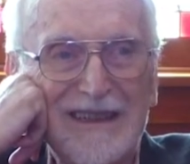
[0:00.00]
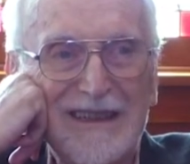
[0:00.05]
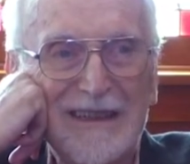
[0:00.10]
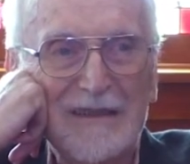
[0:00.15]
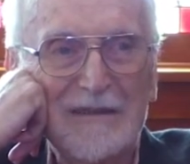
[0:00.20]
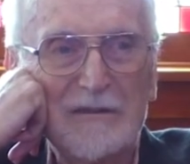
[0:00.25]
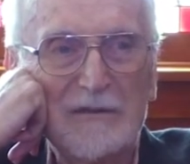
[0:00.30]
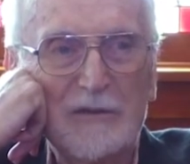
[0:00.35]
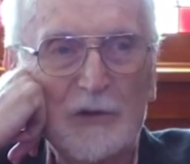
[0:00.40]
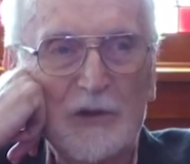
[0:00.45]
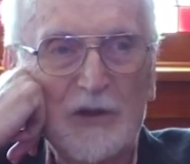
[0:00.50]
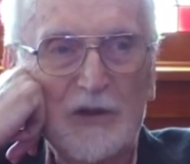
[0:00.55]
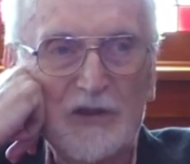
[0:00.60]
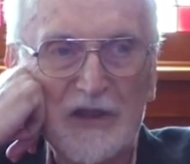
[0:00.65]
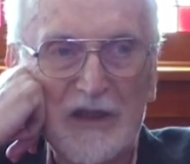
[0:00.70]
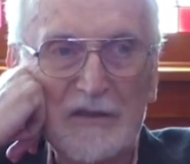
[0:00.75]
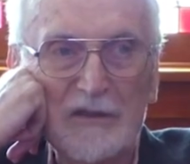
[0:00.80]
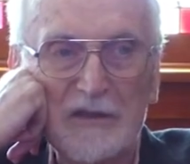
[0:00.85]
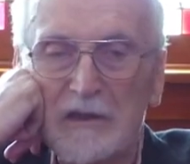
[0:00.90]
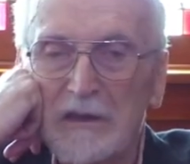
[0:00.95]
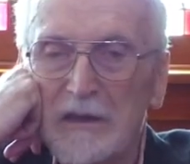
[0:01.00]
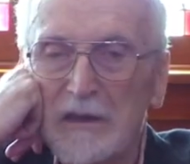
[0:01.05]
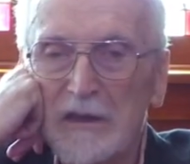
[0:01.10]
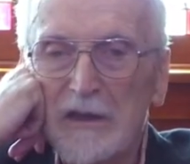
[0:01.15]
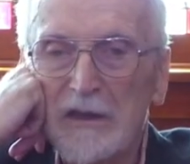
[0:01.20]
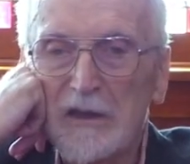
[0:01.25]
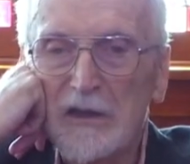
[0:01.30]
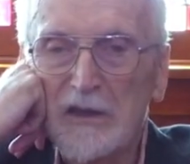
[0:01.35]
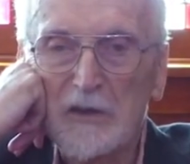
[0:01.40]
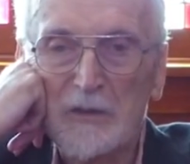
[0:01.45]
In '47,
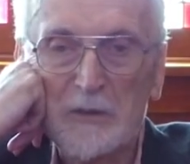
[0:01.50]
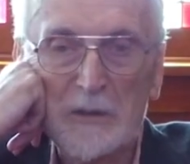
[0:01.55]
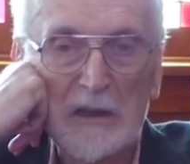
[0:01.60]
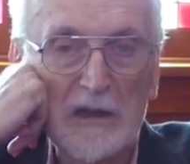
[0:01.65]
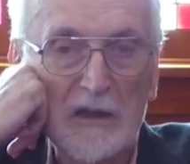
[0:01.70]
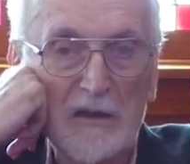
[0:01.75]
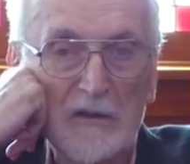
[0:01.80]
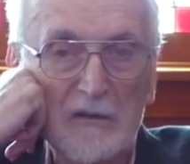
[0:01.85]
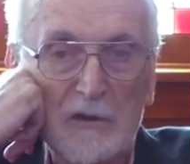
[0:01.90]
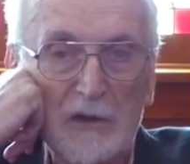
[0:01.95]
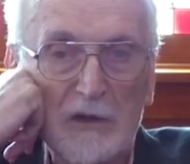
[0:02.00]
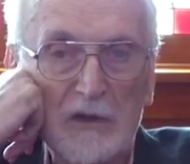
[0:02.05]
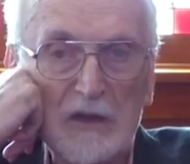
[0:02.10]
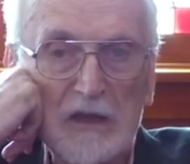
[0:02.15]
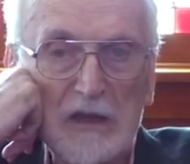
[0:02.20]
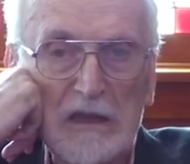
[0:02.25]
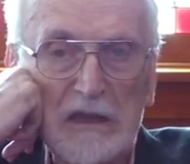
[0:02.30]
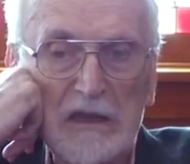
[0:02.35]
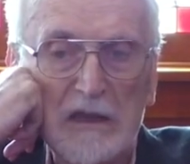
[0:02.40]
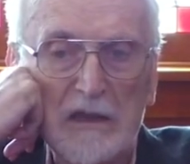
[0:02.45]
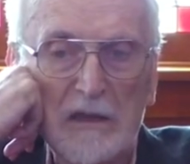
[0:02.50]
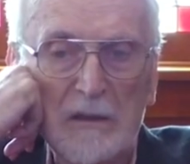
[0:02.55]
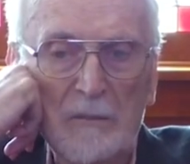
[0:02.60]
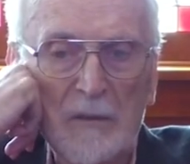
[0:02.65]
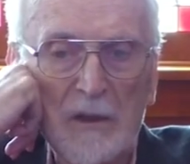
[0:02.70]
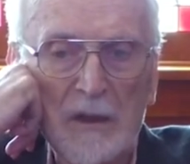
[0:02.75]
for the uh,